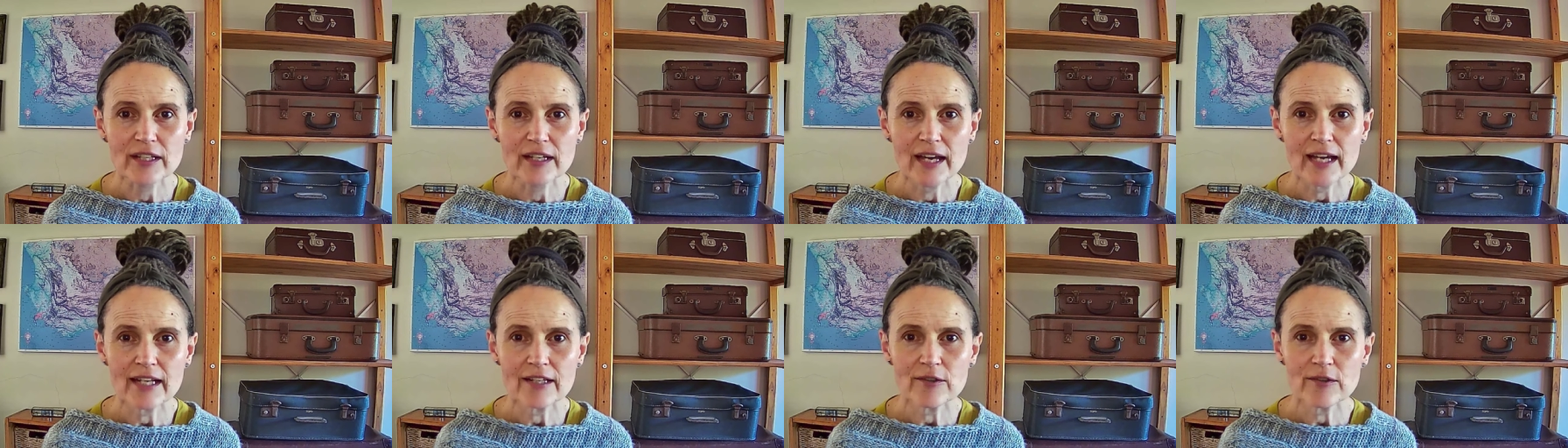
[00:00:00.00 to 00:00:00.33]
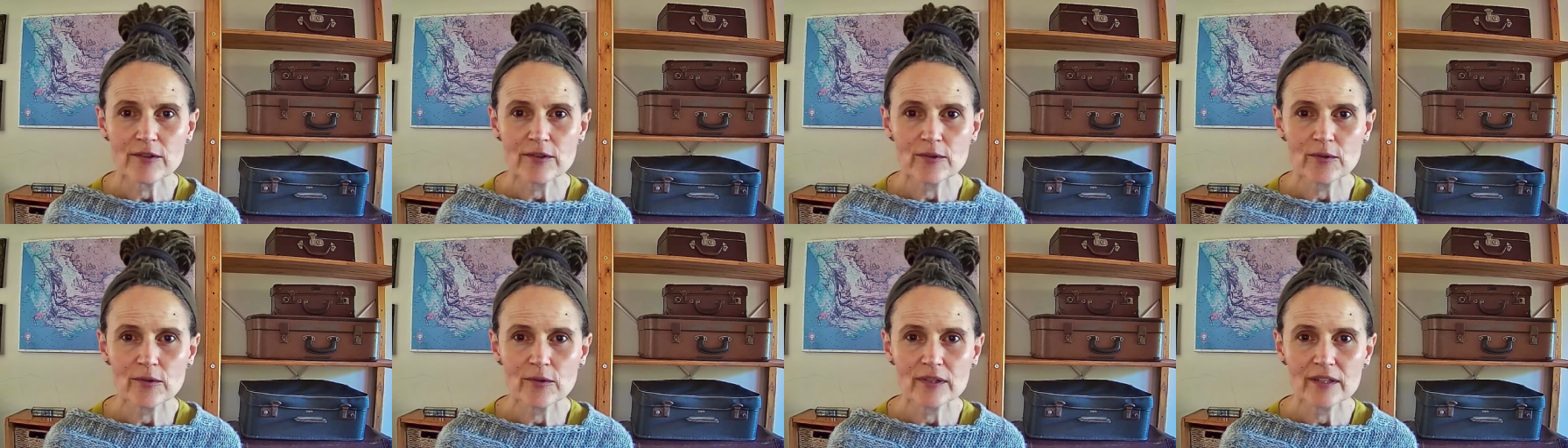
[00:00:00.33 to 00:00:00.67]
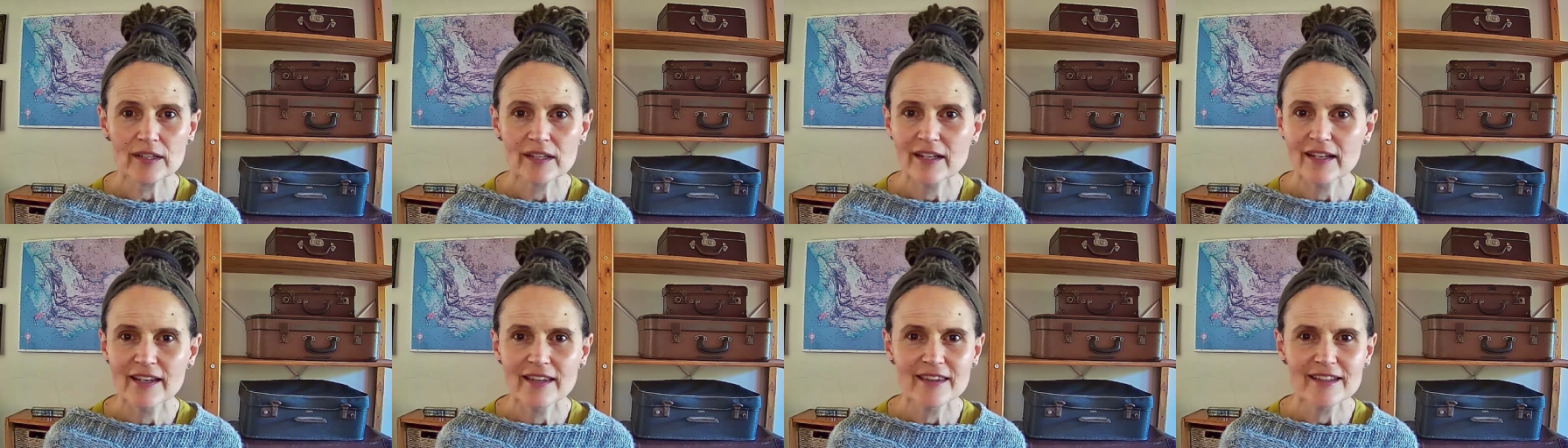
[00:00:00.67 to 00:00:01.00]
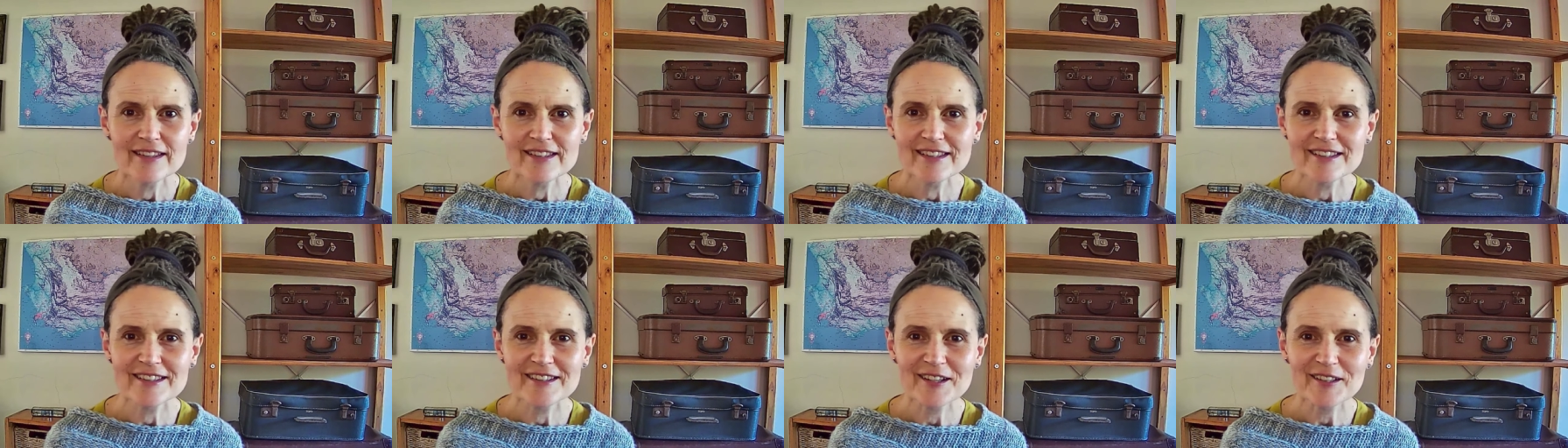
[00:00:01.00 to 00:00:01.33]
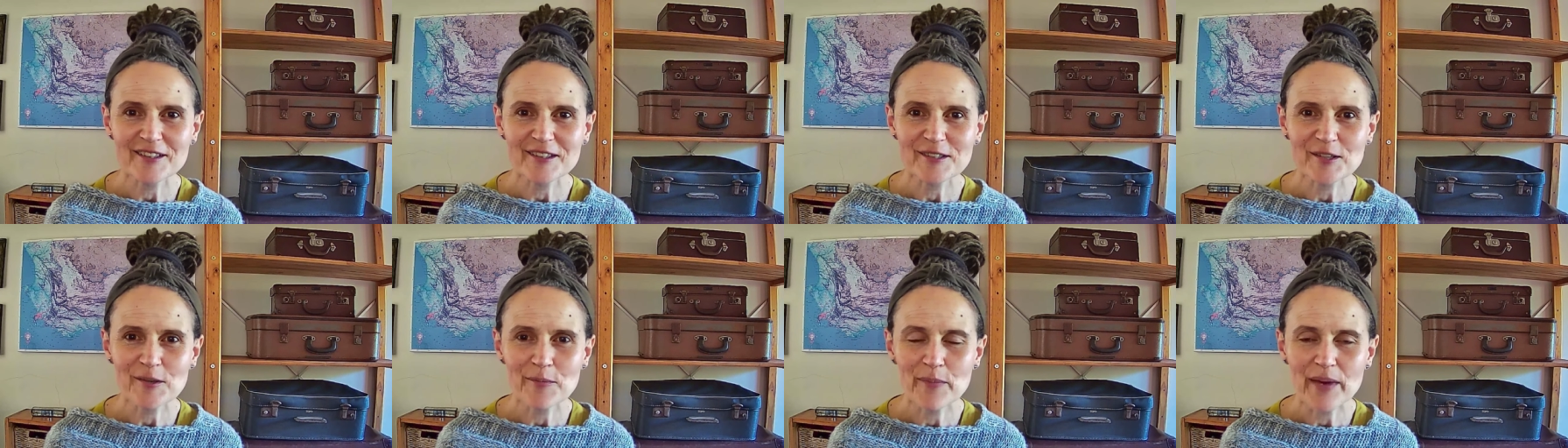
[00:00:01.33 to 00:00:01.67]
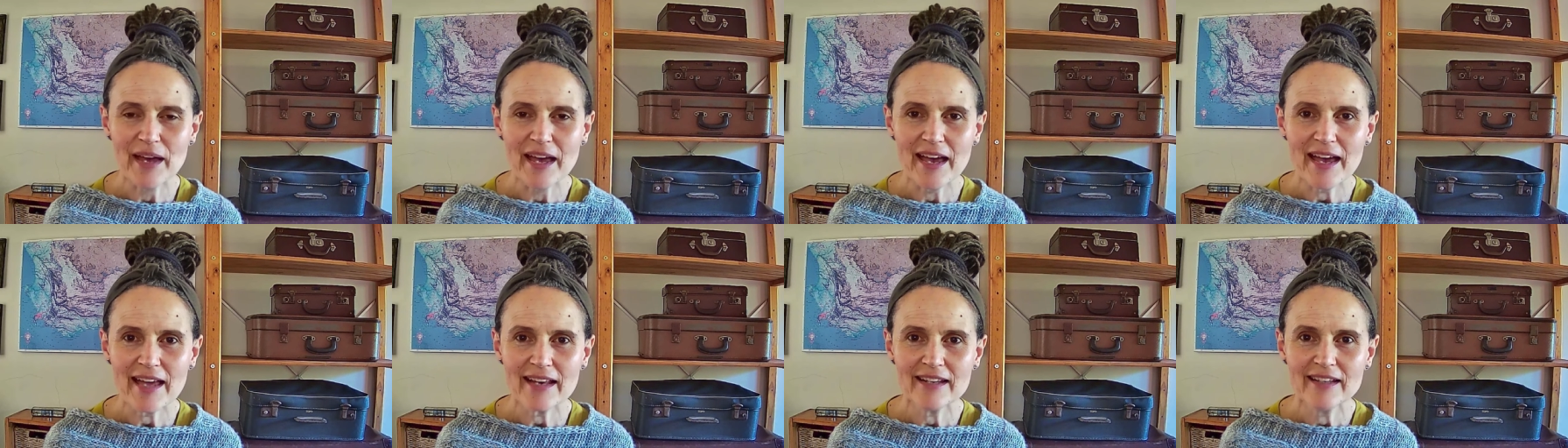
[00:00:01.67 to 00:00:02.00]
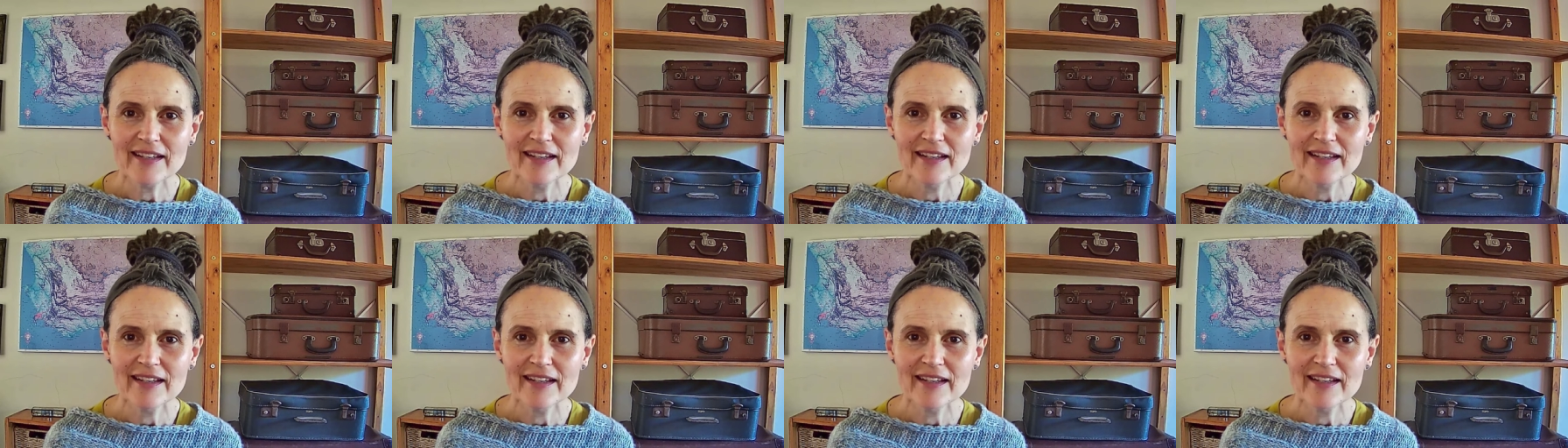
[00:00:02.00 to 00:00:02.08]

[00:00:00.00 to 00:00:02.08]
and you thought, this is not so bad.